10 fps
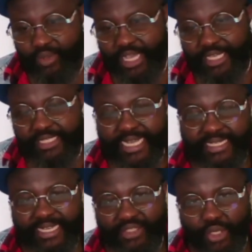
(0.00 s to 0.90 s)
today in
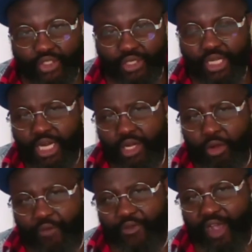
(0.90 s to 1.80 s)
DSS dungeon?
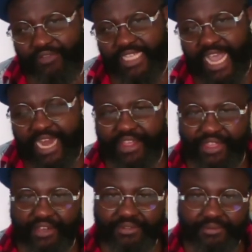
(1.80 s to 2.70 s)
None of you have said
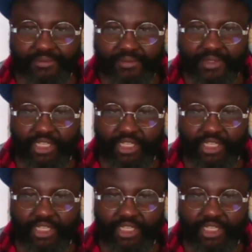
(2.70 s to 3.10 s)
anything.